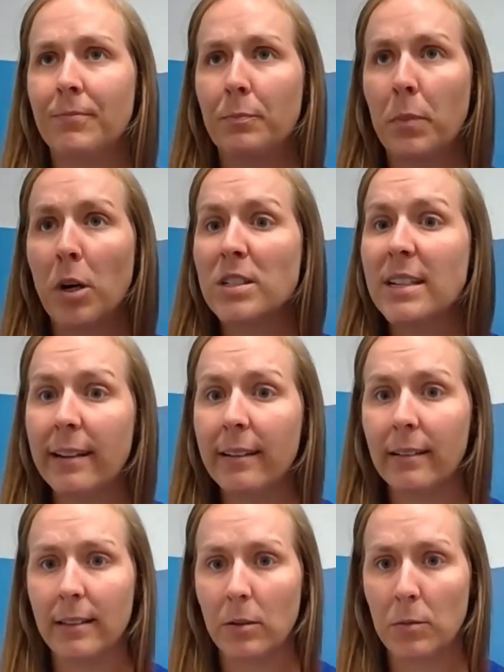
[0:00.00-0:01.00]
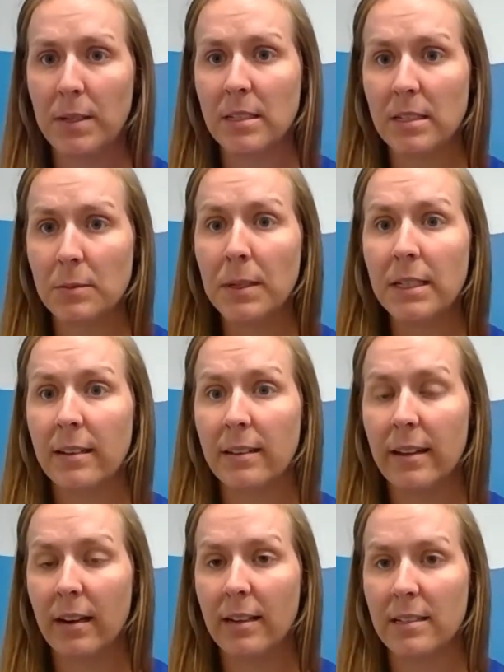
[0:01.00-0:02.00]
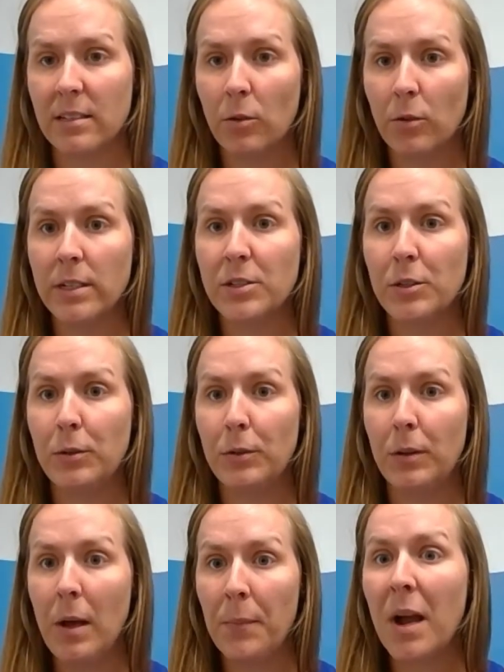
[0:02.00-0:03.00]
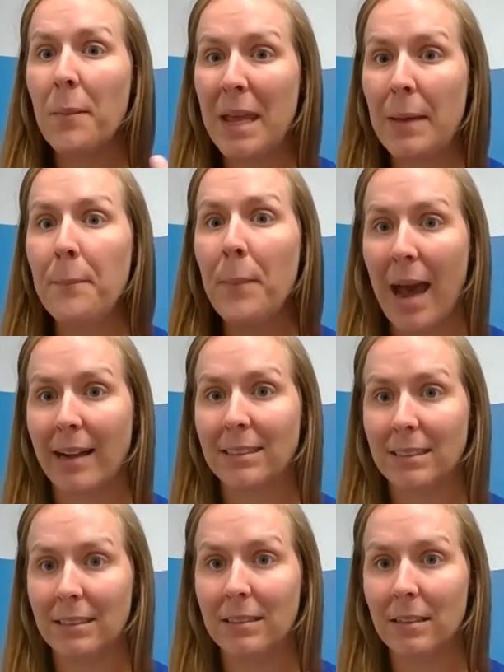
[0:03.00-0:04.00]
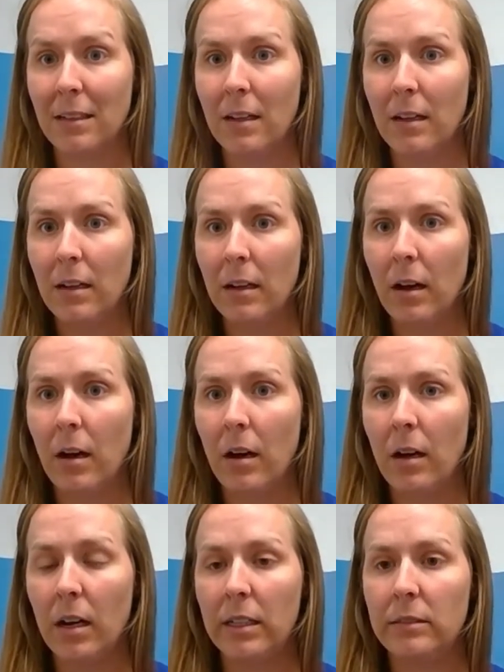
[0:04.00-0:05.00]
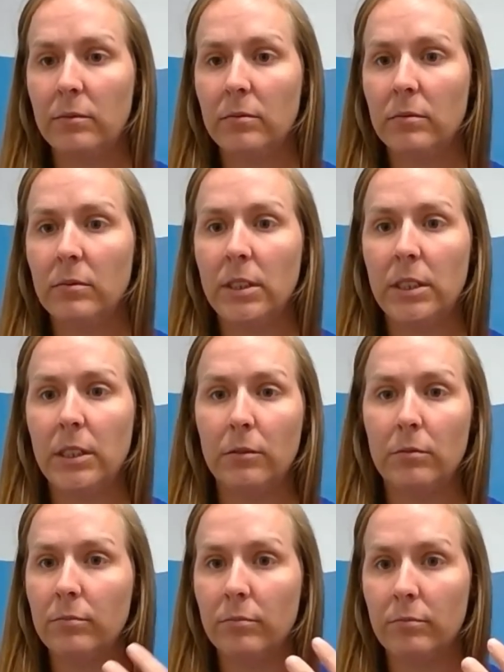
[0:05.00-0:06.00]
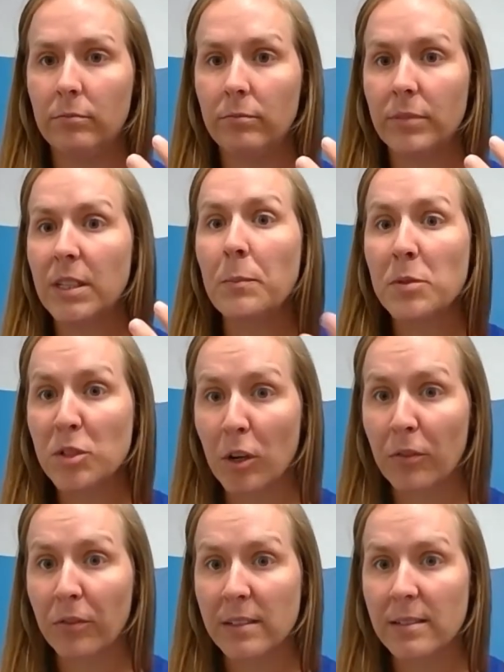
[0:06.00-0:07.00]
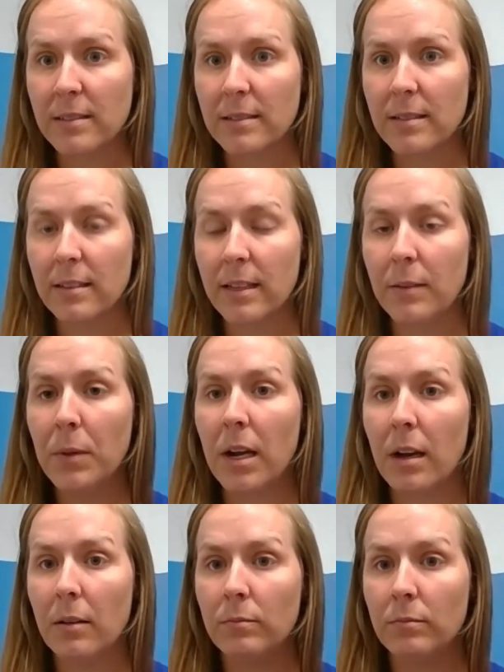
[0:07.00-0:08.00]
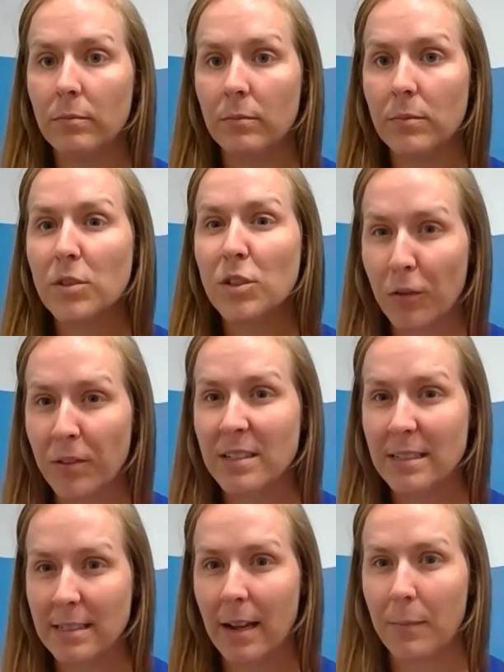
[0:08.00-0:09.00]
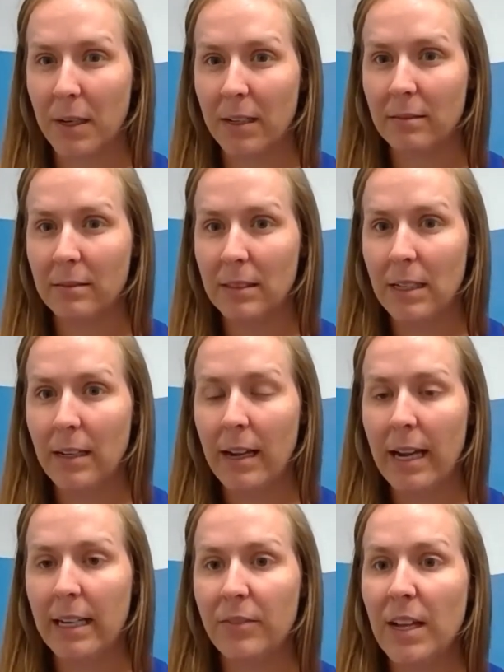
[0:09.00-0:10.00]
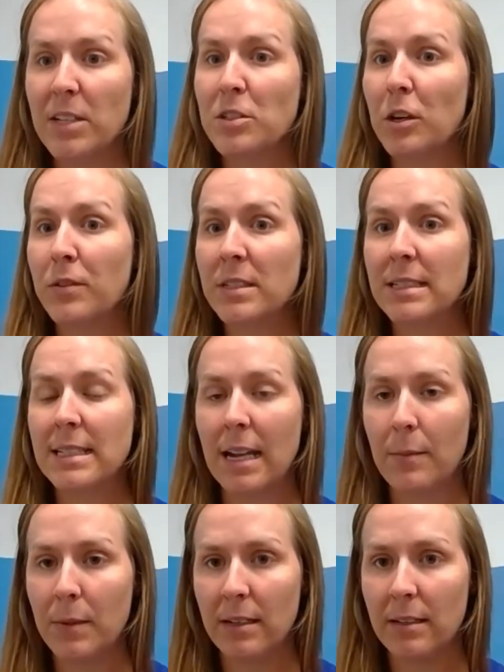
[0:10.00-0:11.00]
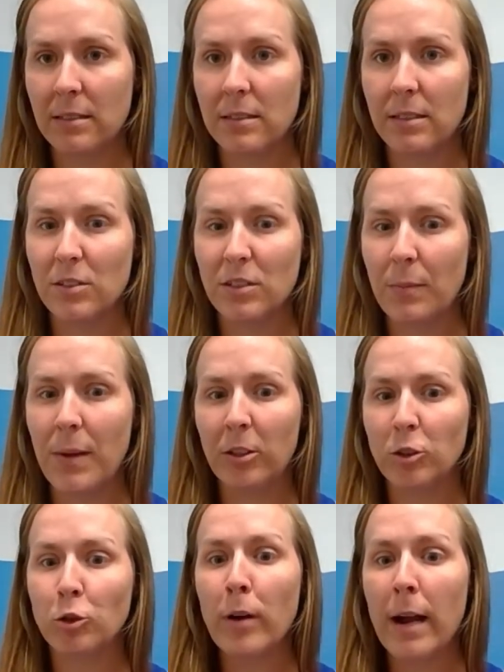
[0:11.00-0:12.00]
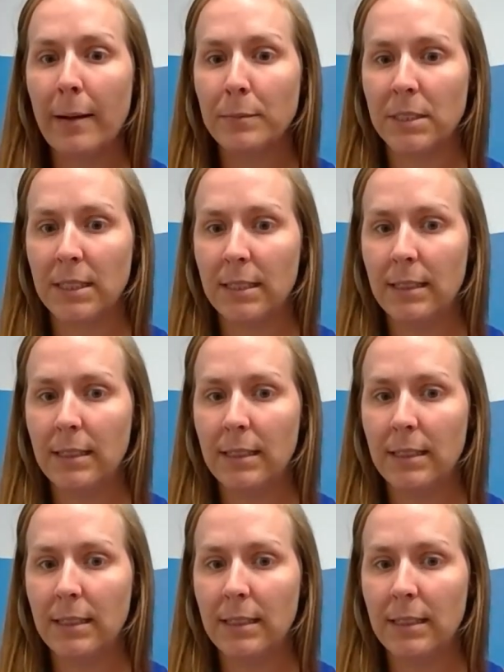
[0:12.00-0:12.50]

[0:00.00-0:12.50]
particulate that would be suspended in there is going to become impacted on, some surface to then become surface contaminant. And if that surface contaminant is somehow trapped